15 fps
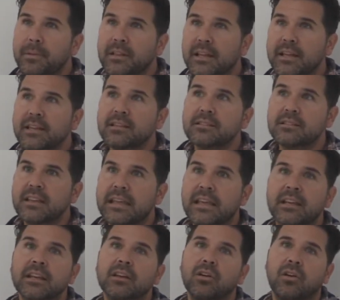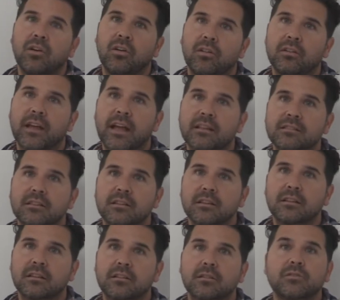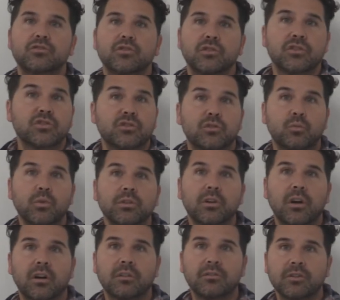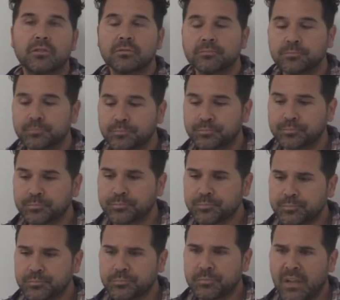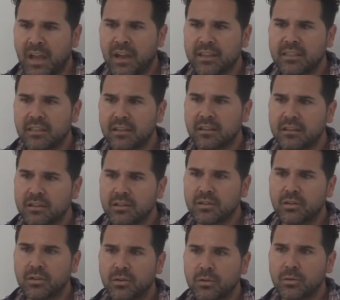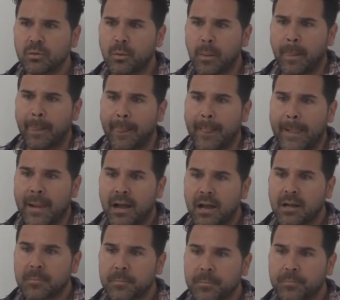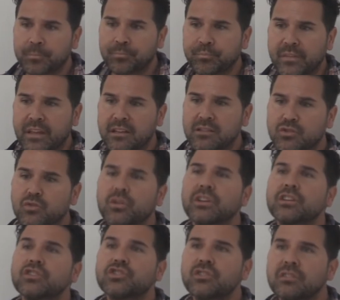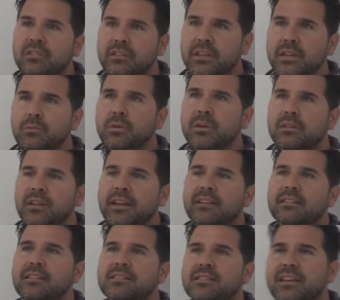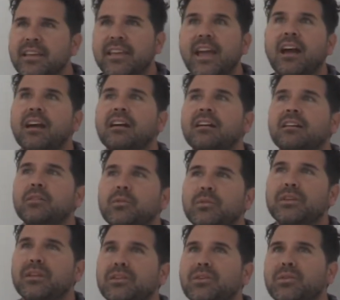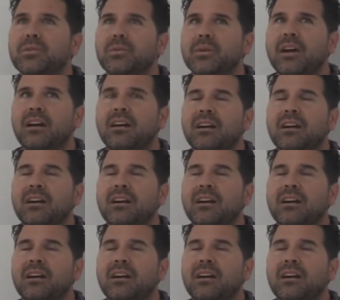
place in it all as a traditional wood carver. I think, you know, traditionally we'd like to say, yeah, you know,